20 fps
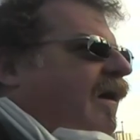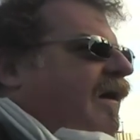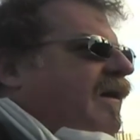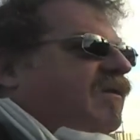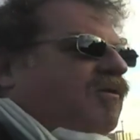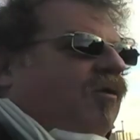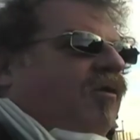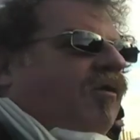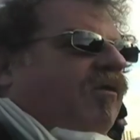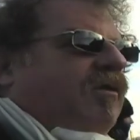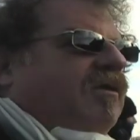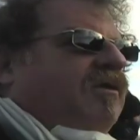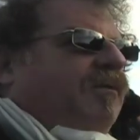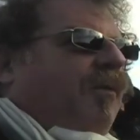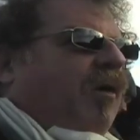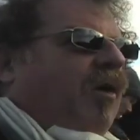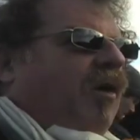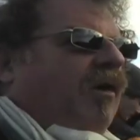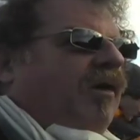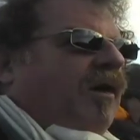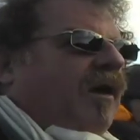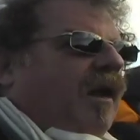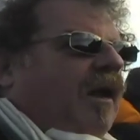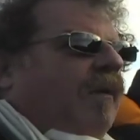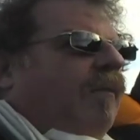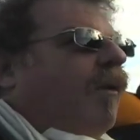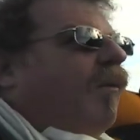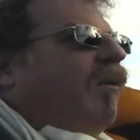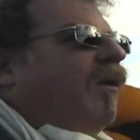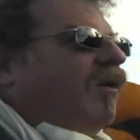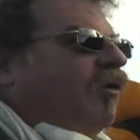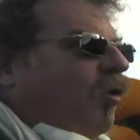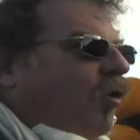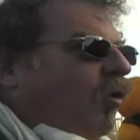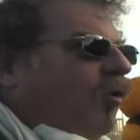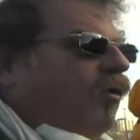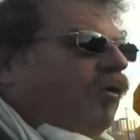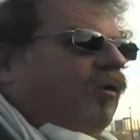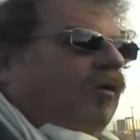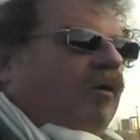is going to respond, but we
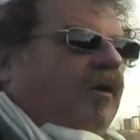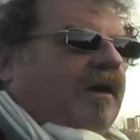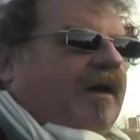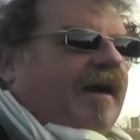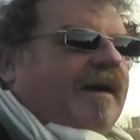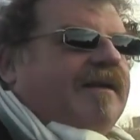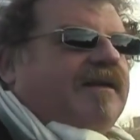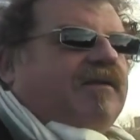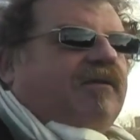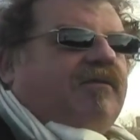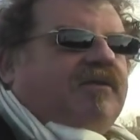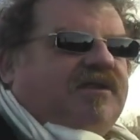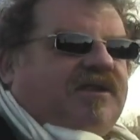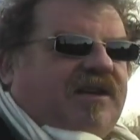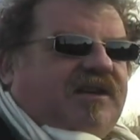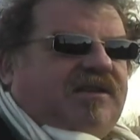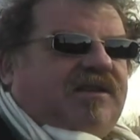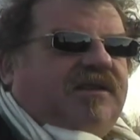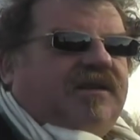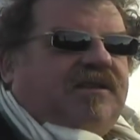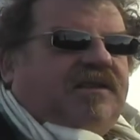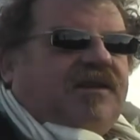don't know the kinds of resistance